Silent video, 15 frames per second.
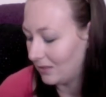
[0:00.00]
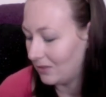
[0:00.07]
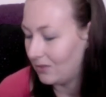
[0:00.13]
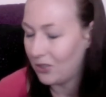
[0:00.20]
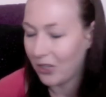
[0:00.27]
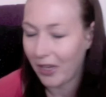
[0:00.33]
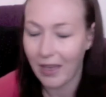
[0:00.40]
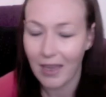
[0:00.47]

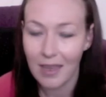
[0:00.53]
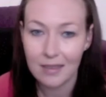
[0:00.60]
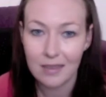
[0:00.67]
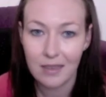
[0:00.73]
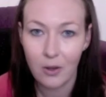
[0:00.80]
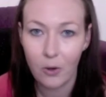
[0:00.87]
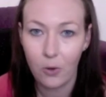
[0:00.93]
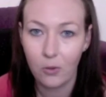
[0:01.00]
gigantic
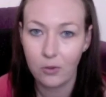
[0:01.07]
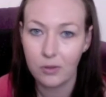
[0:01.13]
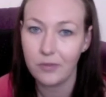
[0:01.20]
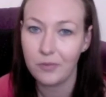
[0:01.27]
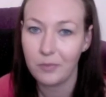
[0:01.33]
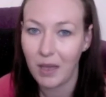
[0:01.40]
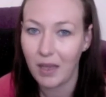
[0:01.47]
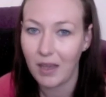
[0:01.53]
haul of
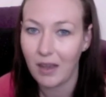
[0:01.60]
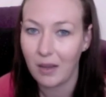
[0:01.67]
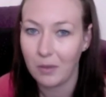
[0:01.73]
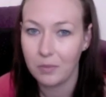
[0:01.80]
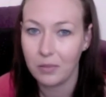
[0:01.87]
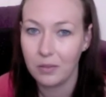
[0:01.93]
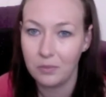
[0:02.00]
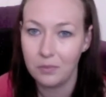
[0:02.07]
makeup
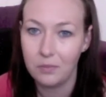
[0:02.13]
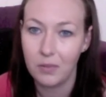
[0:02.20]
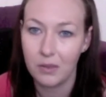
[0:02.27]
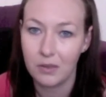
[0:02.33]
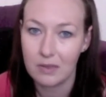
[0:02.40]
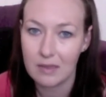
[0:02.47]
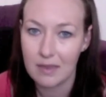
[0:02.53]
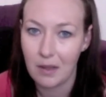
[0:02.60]

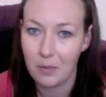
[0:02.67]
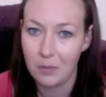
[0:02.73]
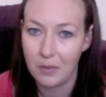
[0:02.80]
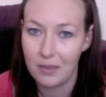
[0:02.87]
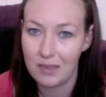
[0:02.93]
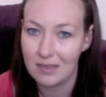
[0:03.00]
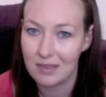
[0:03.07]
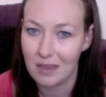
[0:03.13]
builds up,
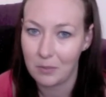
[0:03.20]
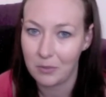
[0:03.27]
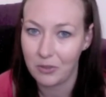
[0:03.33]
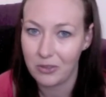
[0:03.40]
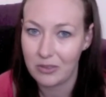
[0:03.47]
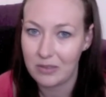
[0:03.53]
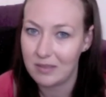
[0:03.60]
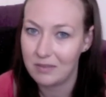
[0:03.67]
because I'm too,